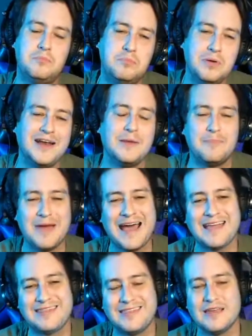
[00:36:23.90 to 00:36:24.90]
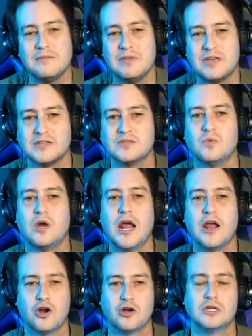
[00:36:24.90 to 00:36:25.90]
but a bad thing because what
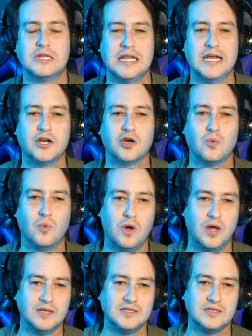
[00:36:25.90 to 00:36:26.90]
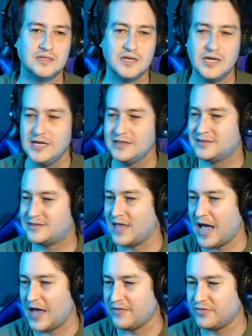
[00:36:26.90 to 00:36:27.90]
I heard later was
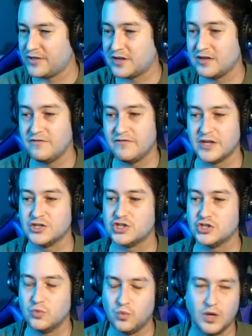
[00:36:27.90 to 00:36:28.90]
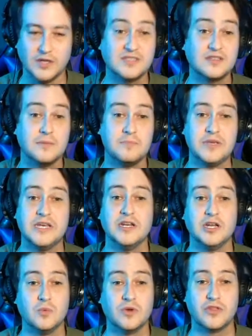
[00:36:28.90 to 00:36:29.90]
that the convention was
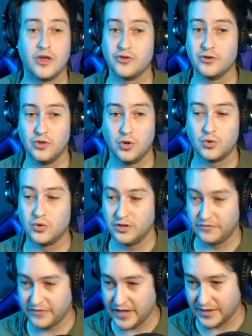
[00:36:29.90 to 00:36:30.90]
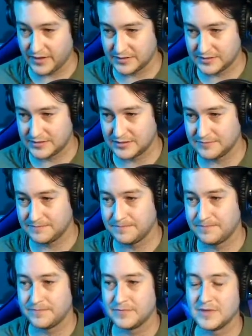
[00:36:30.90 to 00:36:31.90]
competing with other local events,
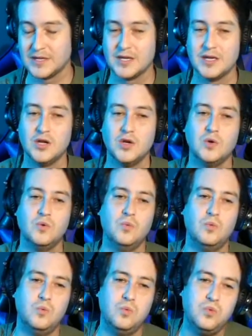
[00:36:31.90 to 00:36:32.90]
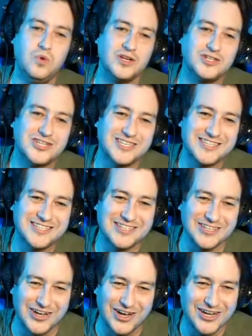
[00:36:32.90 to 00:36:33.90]
which
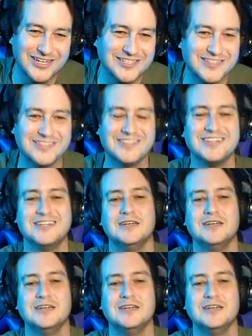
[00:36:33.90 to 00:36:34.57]
sucks,